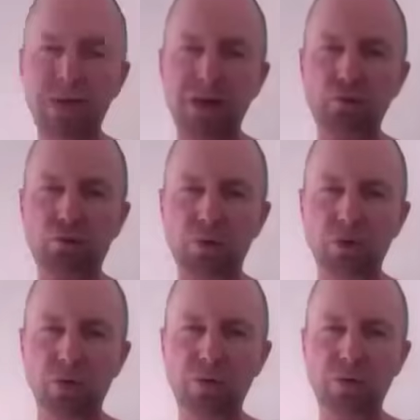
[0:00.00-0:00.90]
in
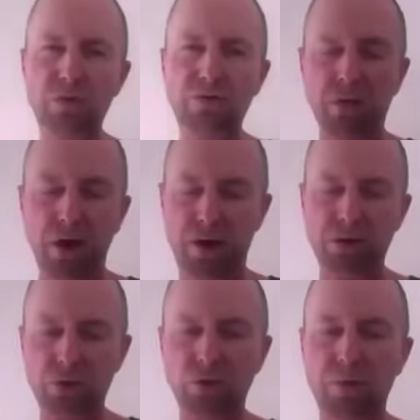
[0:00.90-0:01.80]
tribute
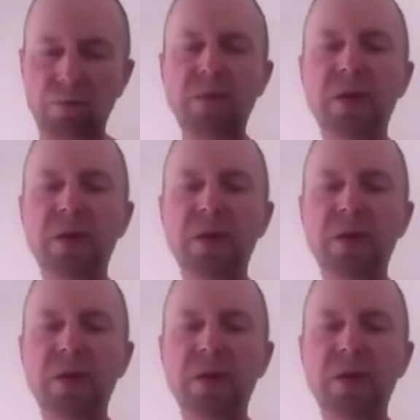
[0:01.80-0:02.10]
to them.